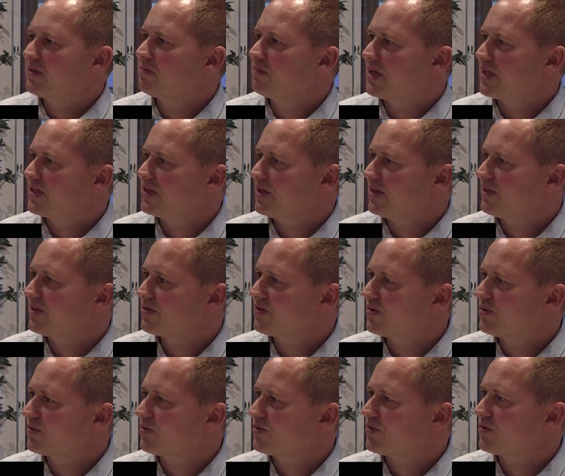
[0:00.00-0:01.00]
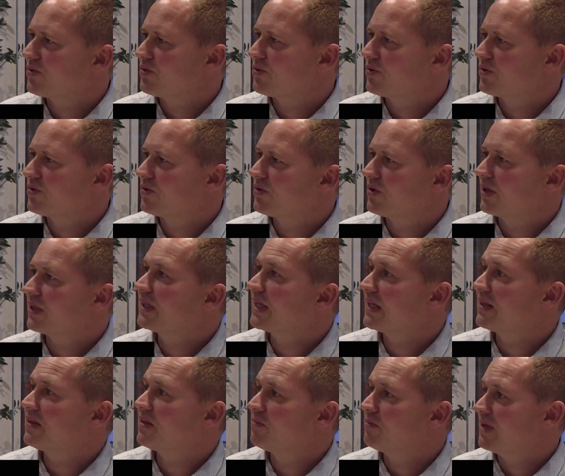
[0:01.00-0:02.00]
measure to not
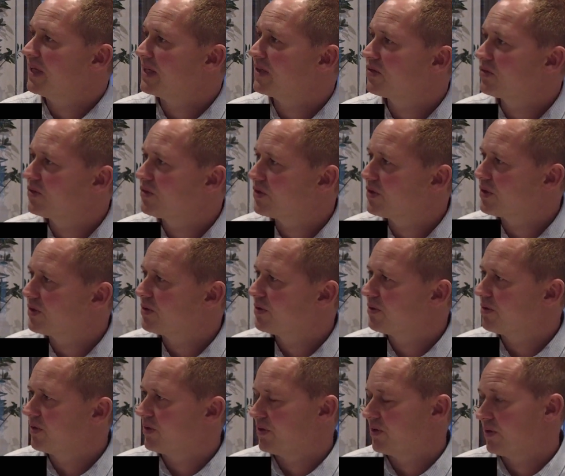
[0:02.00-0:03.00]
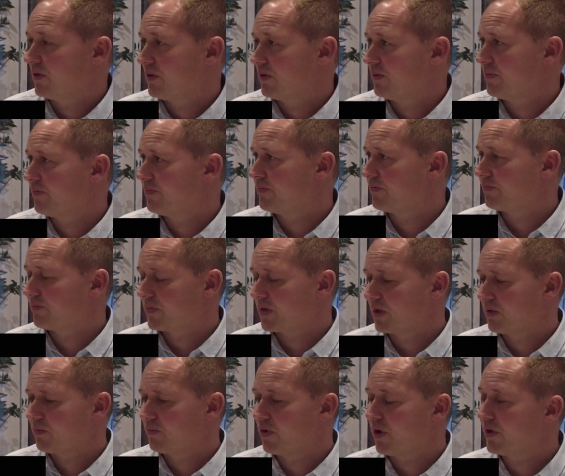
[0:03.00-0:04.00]
get them into the
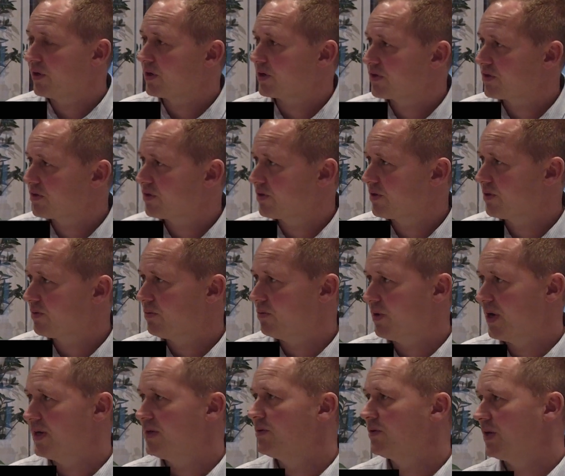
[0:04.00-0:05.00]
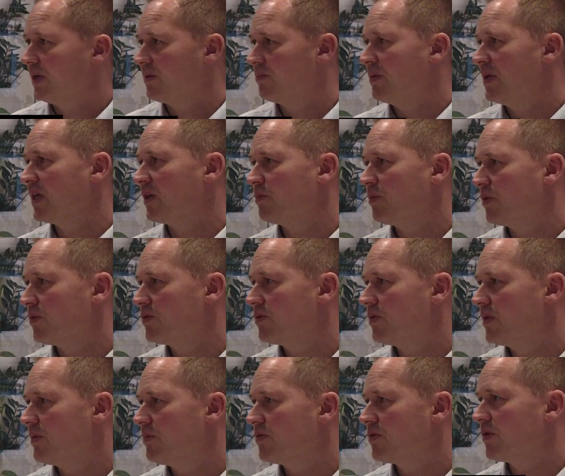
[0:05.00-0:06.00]
products where you can be exposed to
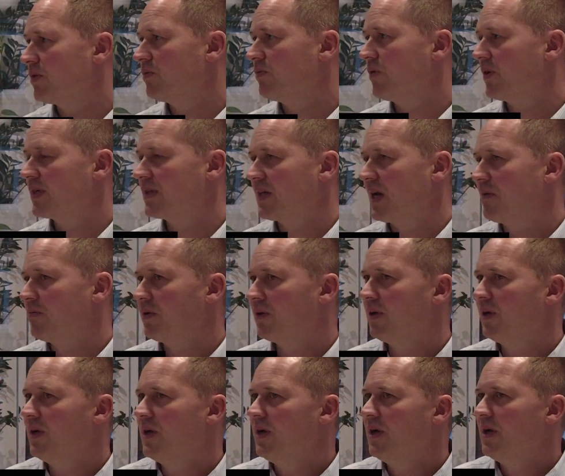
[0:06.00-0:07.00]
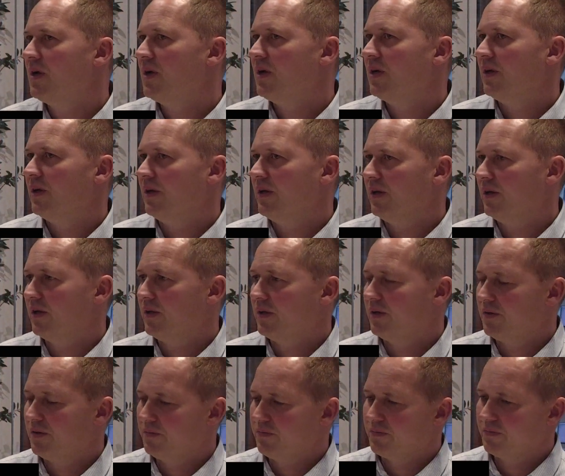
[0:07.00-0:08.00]
them. So, for example,
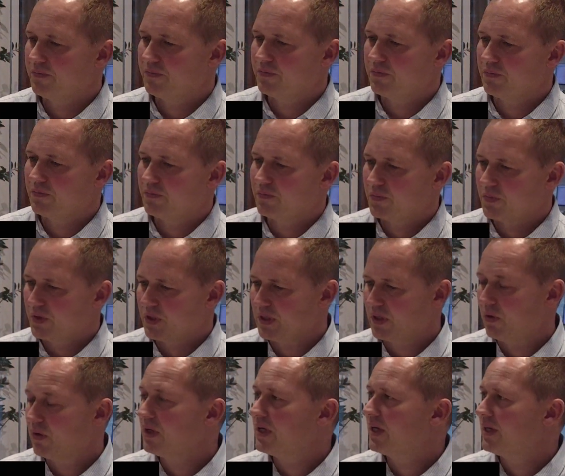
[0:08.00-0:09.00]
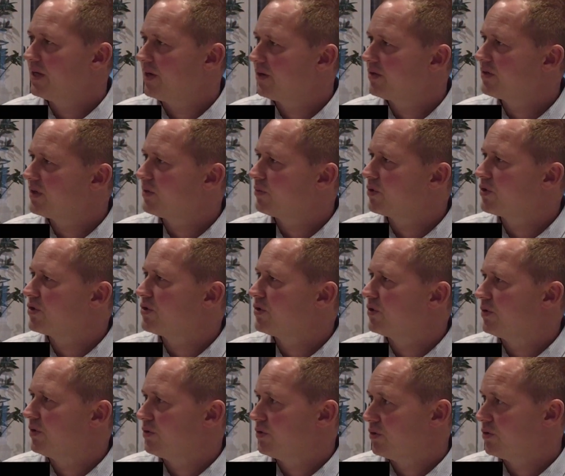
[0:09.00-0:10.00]
in earlier years, it was
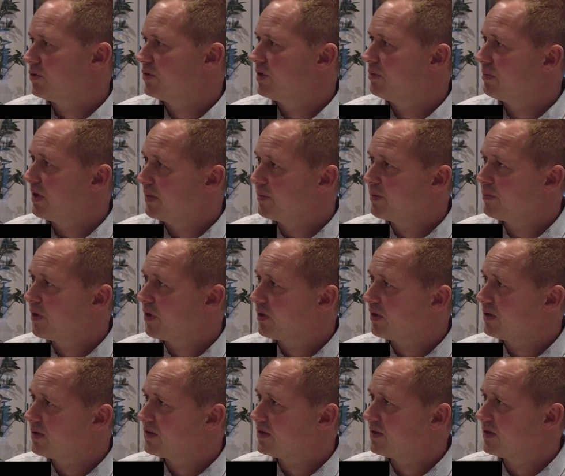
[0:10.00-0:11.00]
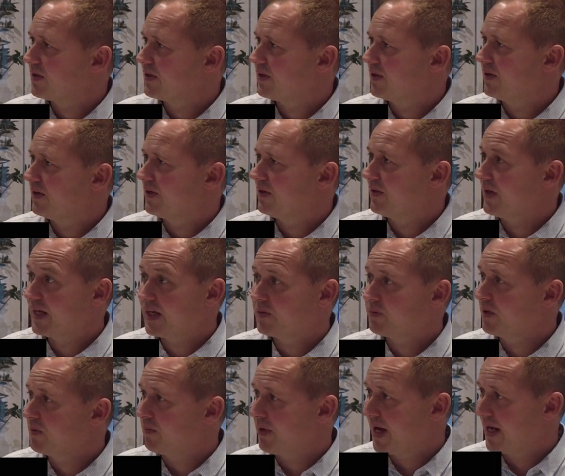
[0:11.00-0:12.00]
used in baby bottles. That has
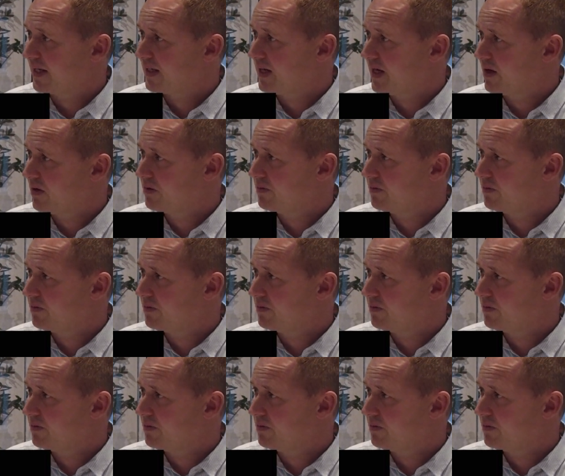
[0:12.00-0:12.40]
been banned now.